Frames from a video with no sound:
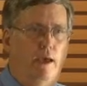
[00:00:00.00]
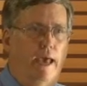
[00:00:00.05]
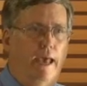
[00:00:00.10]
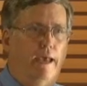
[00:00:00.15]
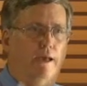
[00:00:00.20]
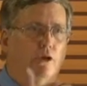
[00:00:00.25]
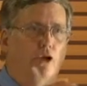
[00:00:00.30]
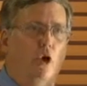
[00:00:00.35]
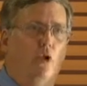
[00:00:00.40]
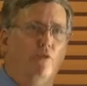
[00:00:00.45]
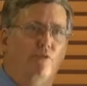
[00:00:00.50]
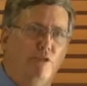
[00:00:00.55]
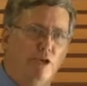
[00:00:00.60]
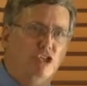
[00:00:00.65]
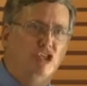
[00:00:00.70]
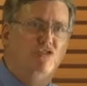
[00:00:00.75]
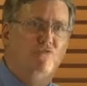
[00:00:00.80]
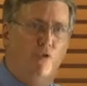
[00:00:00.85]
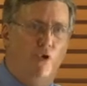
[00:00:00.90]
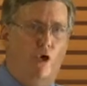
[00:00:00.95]
And on
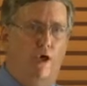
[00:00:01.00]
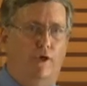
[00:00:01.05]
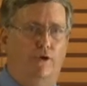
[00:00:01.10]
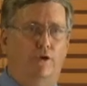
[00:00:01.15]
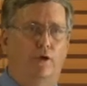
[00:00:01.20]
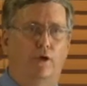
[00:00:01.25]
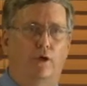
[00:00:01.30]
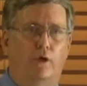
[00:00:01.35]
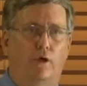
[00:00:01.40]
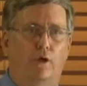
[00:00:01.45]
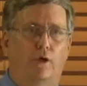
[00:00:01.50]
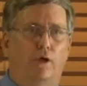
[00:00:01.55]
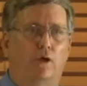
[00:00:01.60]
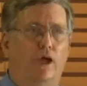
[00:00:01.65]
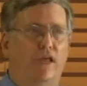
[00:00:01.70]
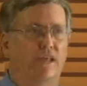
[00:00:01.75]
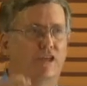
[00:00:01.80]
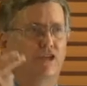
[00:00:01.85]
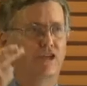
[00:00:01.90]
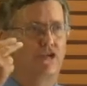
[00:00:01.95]
this front,
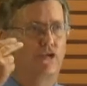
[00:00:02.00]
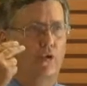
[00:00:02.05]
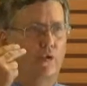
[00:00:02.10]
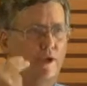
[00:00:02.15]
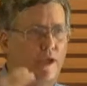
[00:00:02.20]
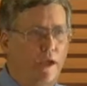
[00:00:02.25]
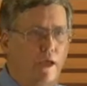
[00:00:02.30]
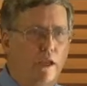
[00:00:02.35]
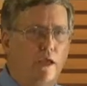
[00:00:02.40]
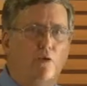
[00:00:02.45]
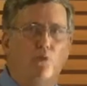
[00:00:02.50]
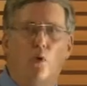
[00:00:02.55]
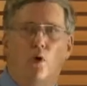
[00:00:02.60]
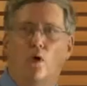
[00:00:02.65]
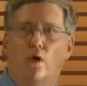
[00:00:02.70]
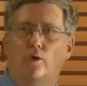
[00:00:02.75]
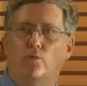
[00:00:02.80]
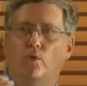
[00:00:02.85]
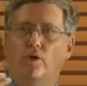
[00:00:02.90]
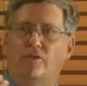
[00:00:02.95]
is there
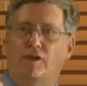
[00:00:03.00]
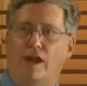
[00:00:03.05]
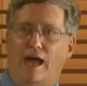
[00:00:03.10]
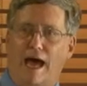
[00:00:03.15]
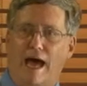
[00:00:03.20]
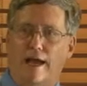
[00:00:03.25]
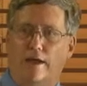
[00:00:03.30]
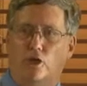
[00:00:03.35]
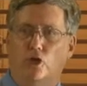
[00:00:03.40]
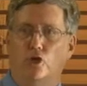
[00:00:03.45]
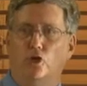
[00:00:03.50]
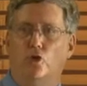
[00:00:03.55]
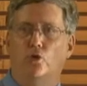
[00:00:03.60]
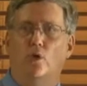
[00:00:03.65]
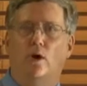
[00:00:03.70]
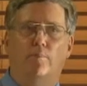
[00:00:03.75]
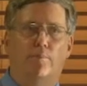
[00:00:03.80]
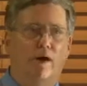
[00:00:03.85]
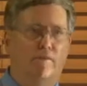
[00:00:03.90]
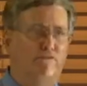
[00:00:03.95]
anyone with an
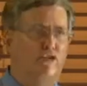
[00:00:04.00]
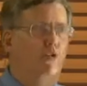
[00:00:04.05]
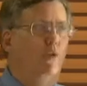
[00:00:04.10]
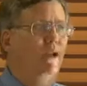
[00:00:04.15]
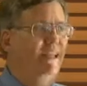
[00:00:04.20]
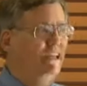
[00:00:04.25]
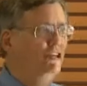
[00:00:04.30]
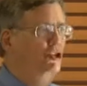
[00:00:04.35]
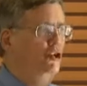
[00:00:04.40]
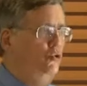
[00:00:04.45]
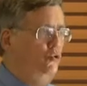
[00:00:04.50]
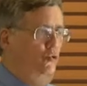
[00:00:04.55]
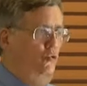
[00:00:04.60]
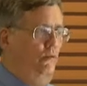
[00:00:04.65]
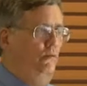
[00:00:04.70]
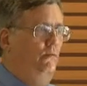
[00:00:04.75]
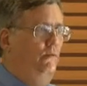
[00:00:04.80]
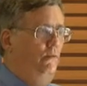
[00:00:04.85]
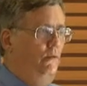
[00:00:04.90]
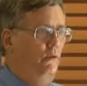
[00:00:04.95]
IQ above 22
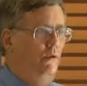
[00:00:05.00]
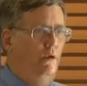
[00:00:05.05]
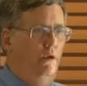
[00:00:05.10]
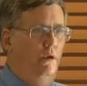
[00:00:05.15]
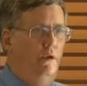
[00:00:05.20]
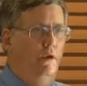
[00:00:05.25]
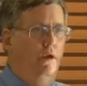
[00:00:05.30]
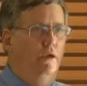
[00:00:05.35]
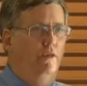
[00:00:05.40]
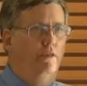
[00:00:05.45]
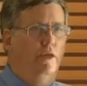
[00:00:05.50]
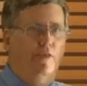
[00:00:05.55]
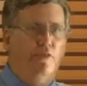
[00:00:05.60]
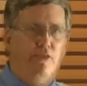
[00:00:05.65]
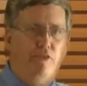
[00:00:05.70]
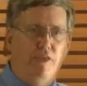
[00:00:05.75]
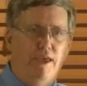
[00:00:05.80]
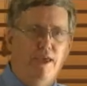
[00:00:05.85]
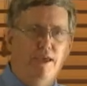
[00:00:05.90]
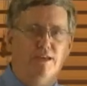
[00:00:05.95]
that
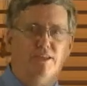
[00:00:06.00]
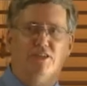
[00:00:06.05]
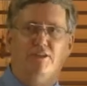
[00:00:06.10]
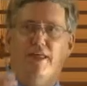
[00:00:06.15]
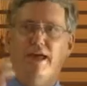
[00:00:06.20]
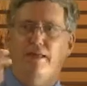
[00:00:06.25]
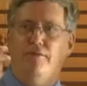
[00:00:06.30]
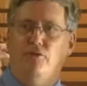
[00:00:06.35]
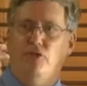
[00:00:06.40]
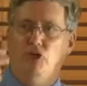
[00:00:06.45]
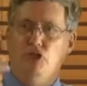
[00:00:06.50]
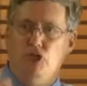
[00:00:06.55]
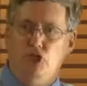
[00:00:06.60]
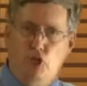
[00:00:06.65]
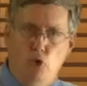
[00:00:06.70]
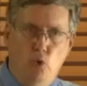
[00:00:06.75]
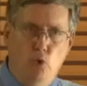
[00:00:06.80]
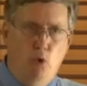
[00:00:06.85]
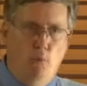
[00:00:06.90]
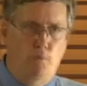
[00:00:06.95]
thinks that the
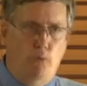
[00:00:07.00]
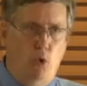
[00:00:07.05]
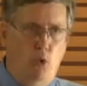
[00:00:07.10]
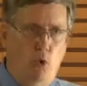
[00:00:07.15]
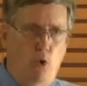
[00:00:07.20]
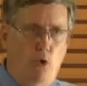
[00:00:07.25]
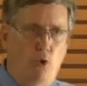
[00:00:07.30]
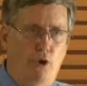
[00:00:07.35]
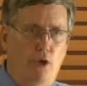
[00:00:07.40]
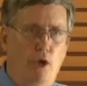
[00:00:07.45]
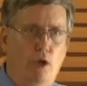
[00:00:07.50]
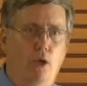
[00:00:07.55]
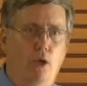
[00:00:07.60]
school board